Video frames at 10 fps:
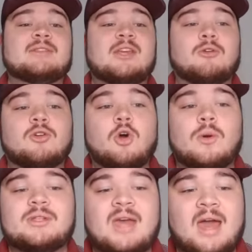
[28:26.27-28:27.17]
they're
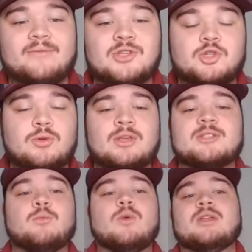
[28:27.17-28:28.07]
going to have to string
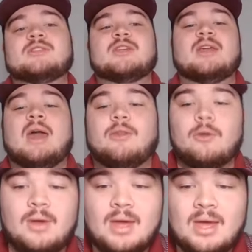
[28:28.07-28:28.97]
some wins together.